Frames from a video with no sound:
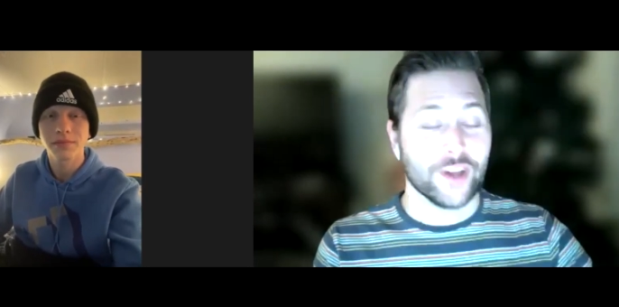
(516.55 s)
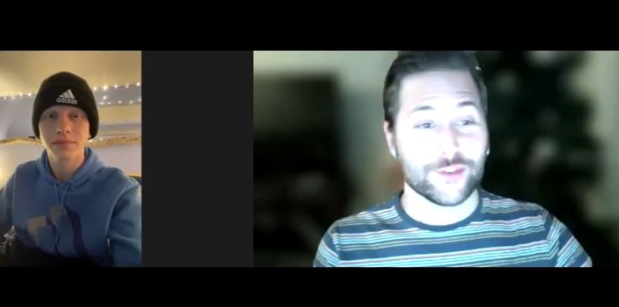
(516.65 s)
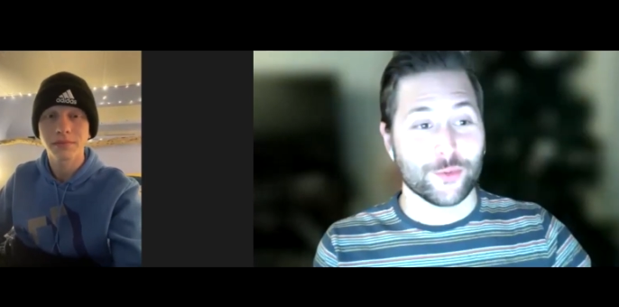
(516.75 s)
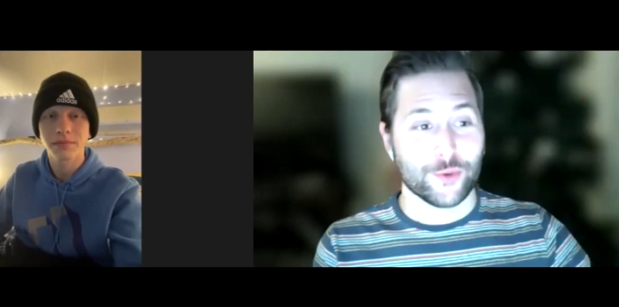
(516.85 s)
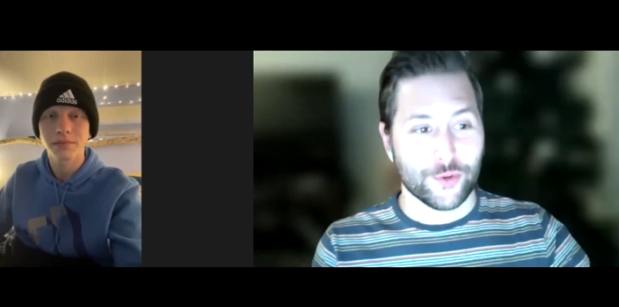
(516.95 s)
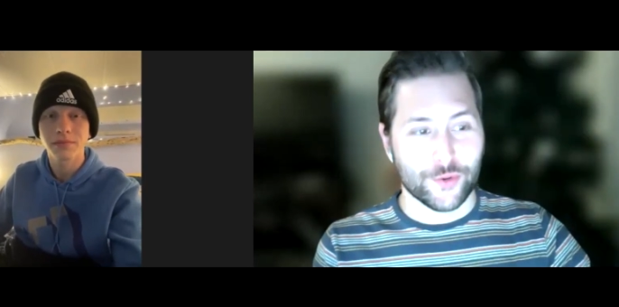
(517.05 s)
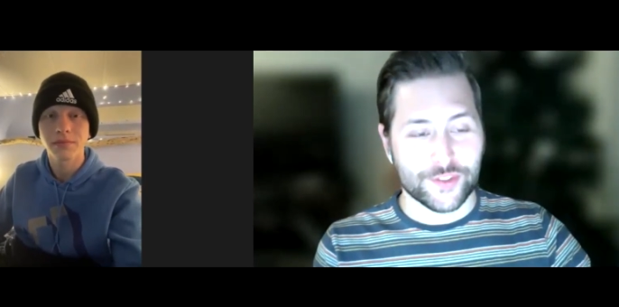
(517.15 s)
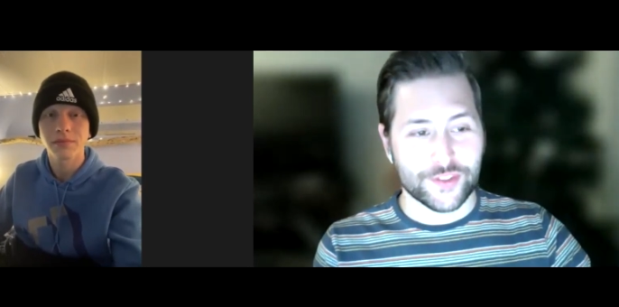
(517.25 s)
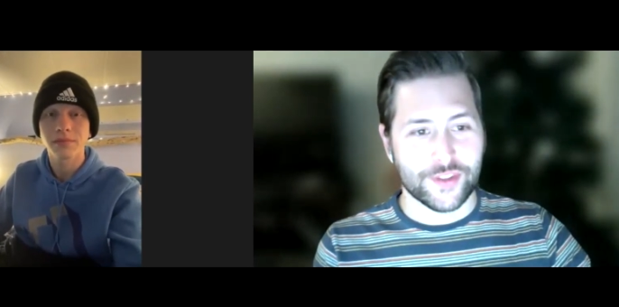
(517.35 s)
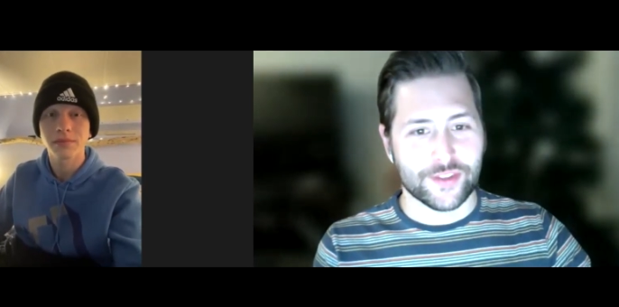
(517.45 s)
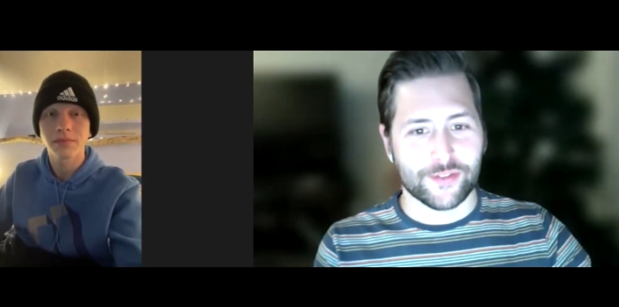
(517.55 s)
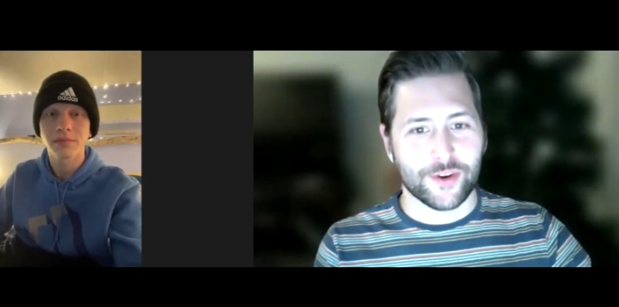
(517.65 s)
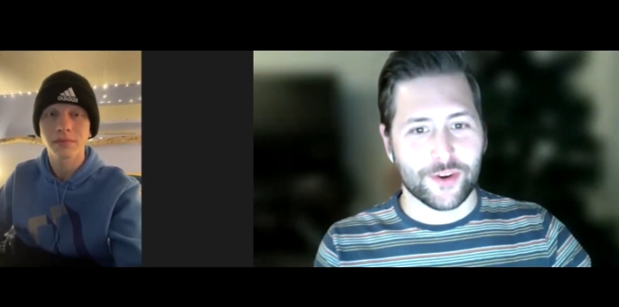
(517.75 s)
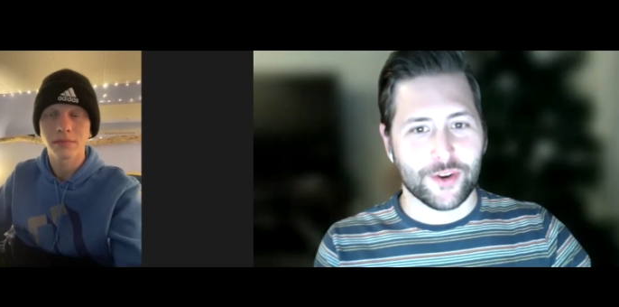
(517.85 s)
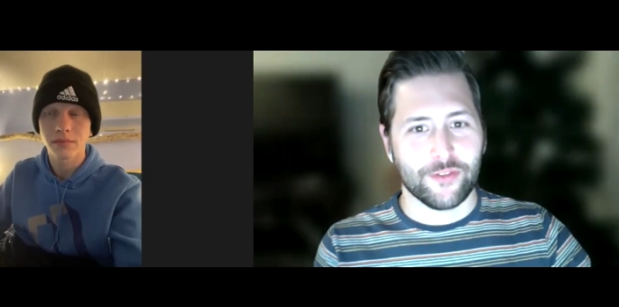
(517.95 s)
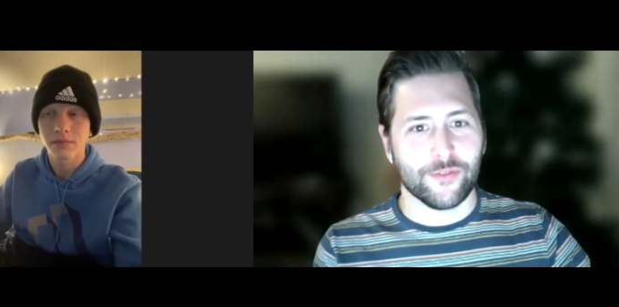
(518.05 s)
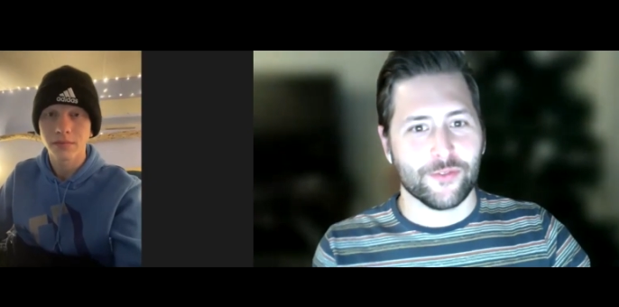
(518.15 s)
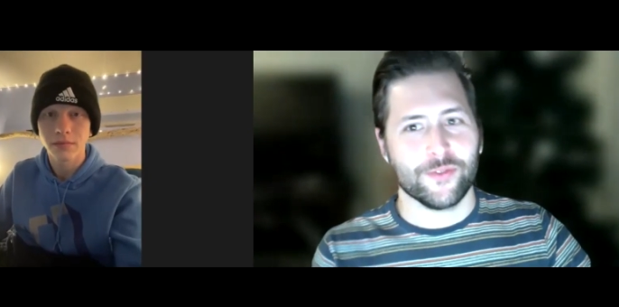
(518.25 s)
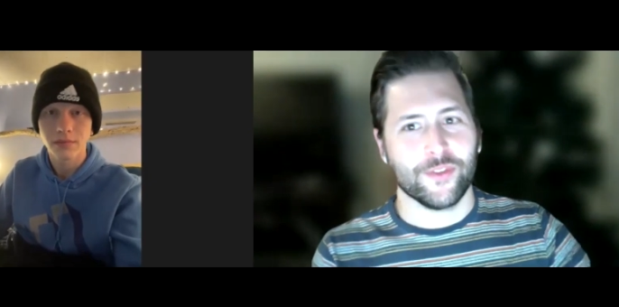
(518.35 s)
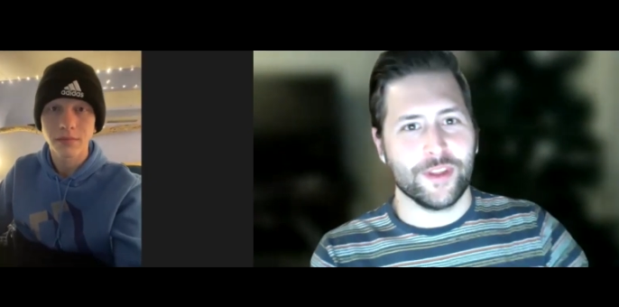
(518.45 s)
Speaker 1: school recruits, there's a very
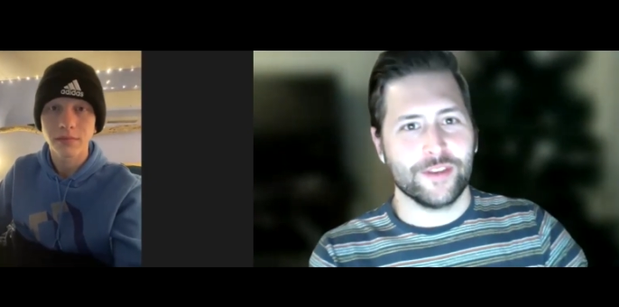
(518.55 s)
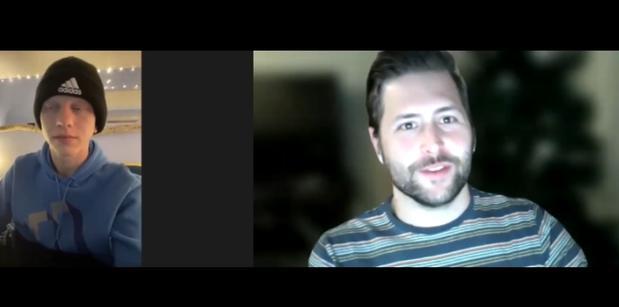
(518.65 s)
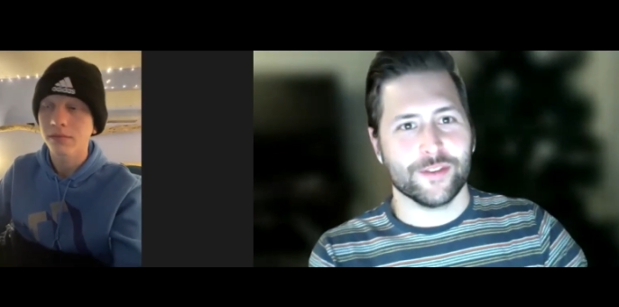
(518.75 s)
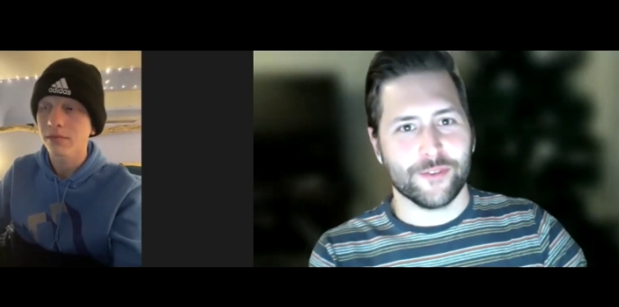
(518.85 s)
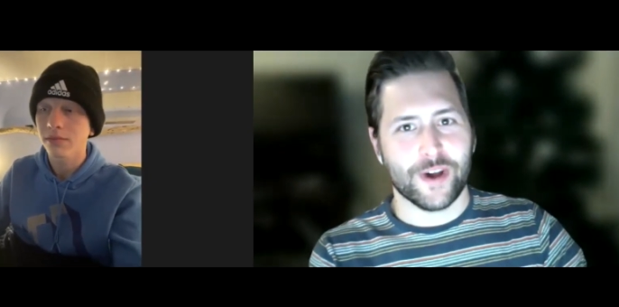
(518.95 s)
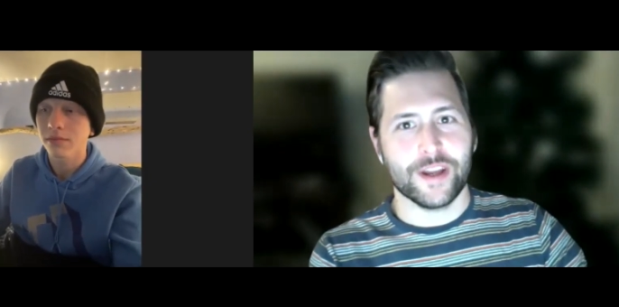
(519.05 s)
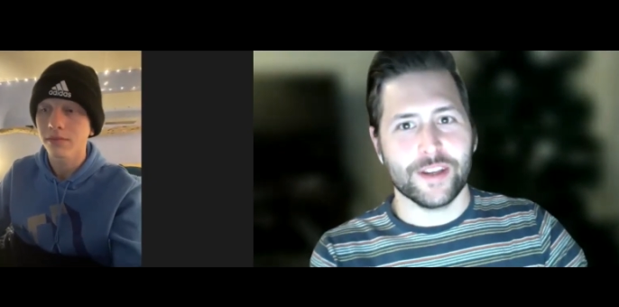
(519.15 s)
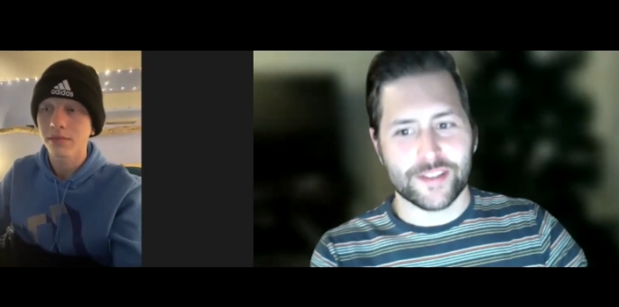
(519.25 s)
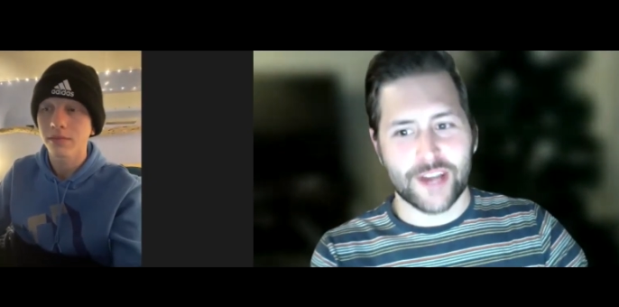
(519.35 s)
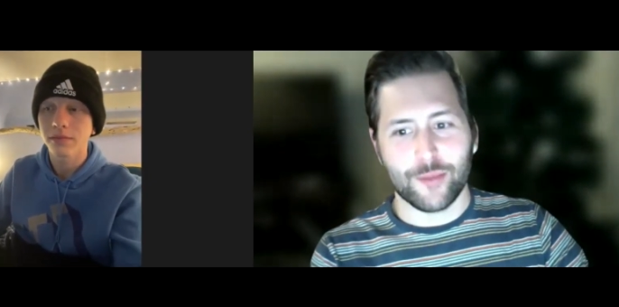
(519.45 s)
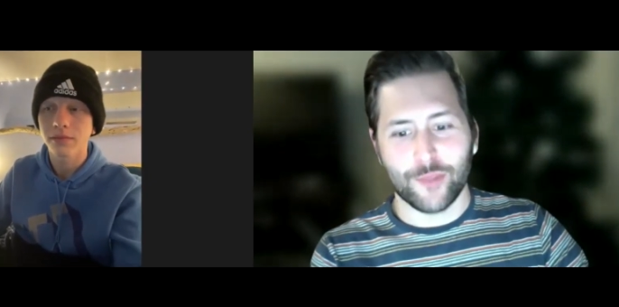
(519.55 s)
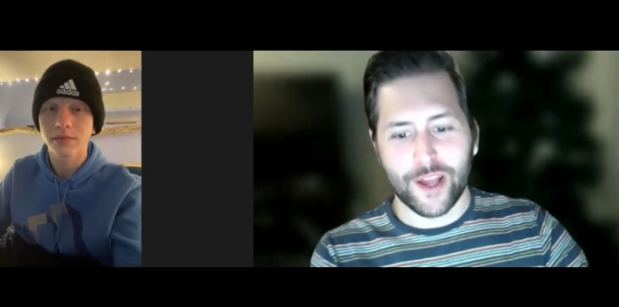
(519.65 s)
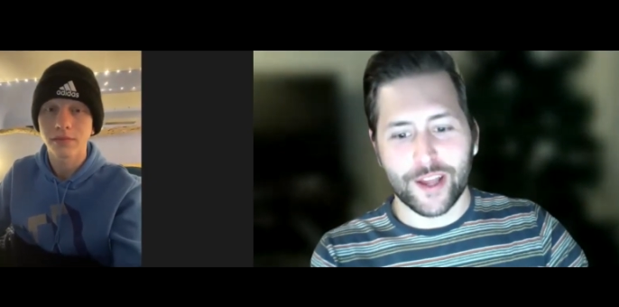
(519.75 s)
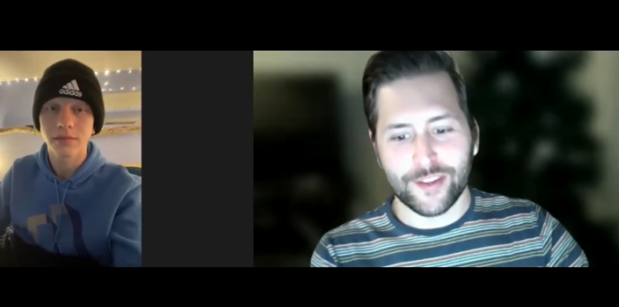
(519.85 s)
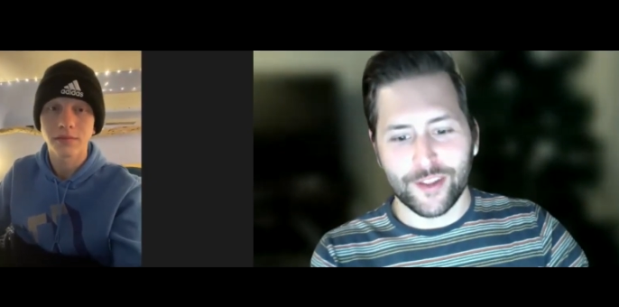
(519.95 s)
like defined timeline.